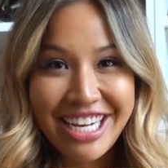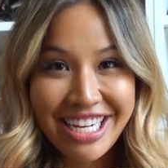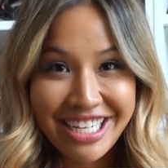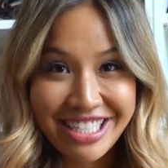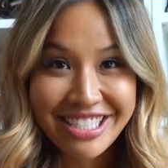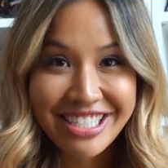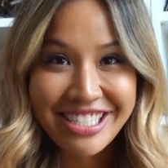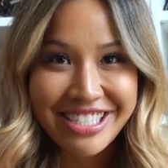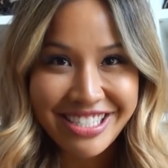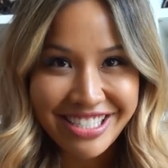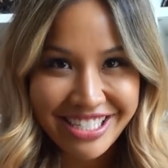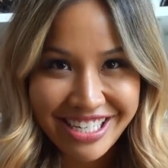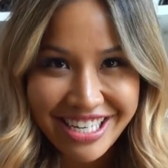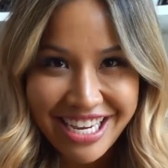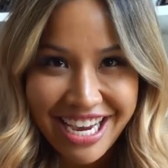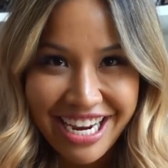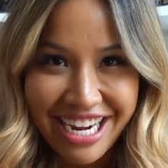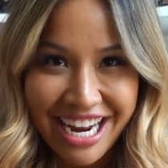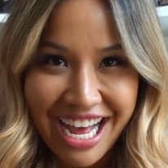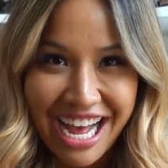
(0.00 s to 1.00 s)
it's a
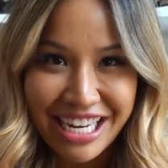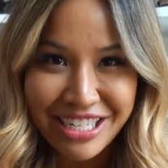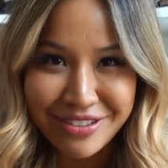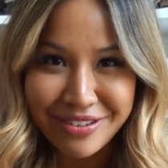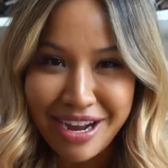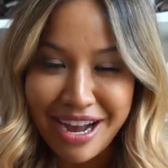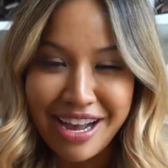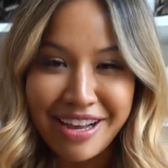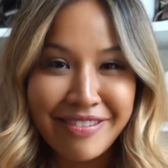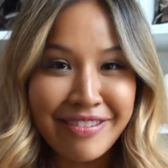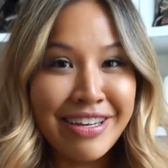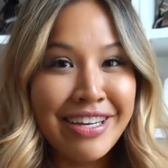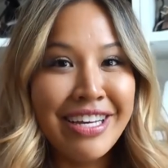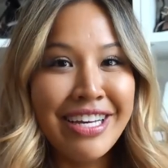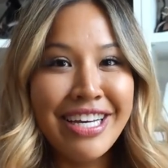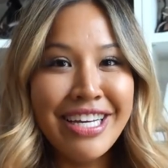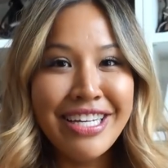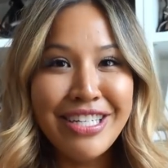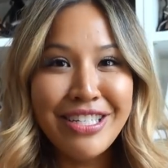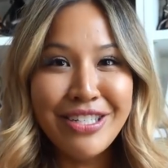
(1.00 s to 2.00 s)
Seagate hard drive.
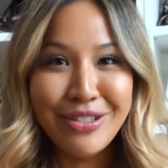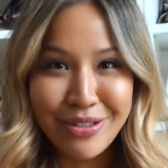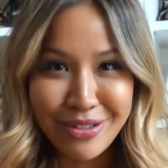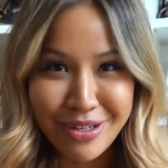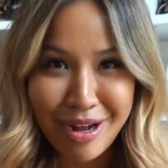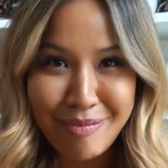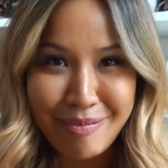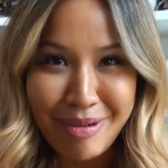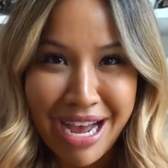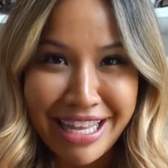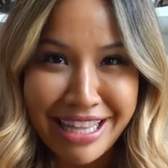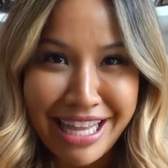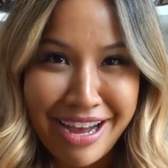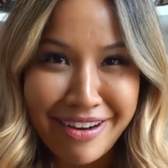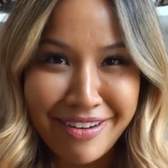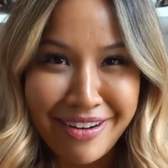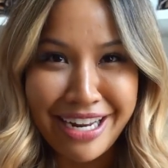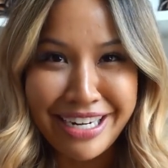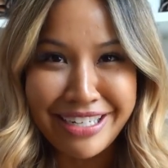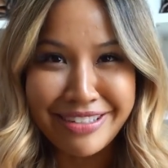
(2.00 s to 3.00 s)
Do not buy
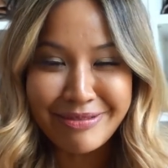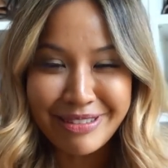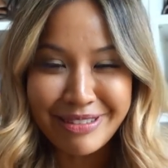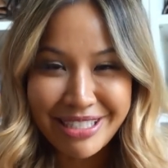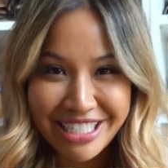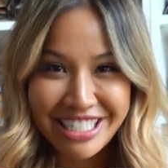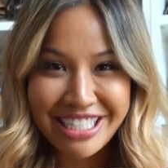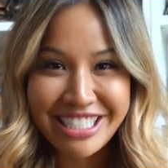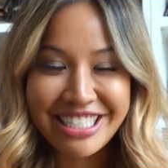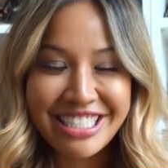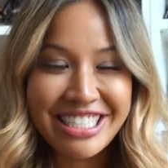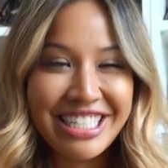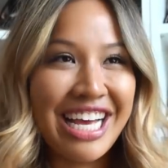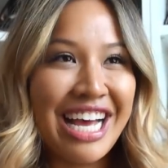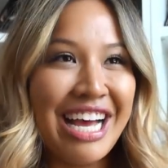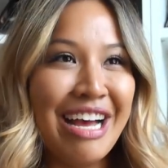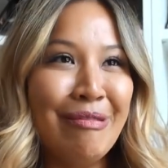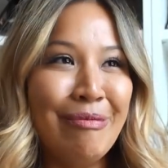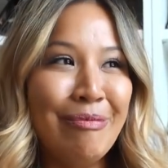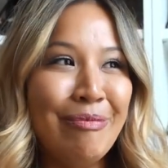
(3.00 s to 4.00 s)
that one, please.
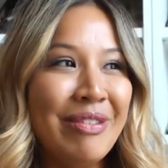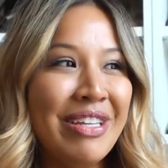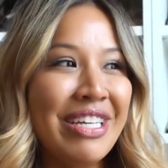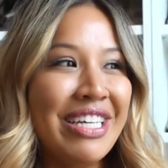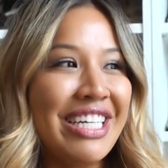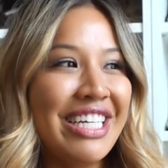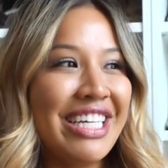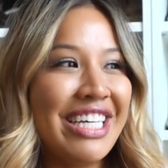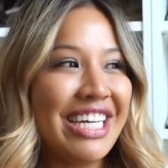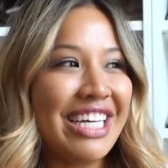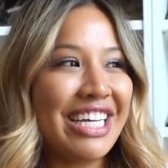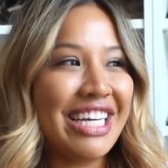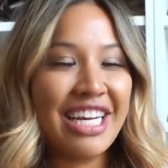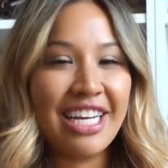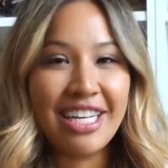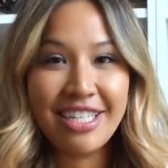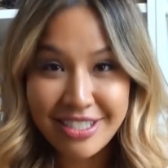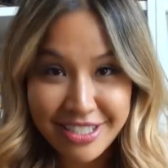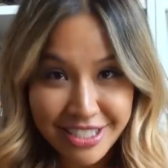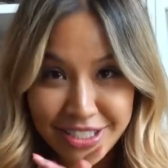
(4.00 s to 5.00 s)
Um,
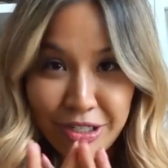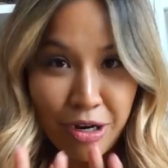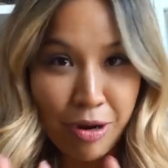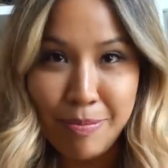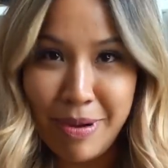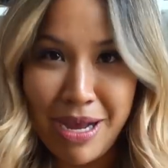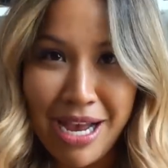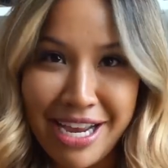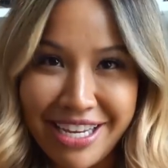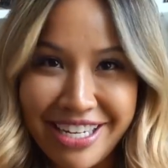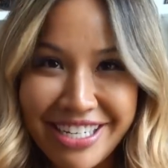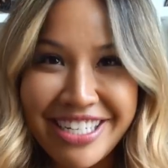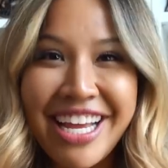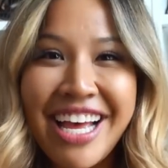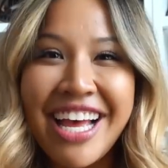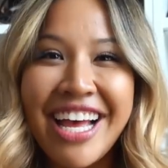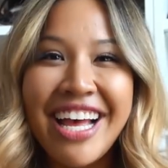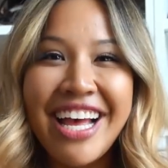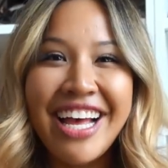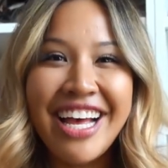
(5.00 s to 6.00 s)
just don't buy it
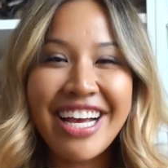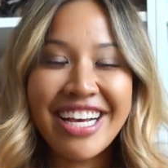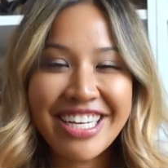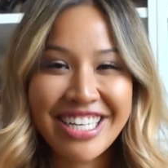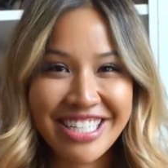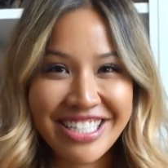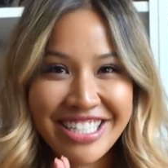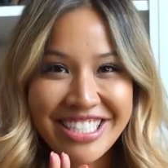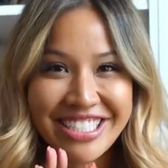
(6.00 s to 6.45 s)
because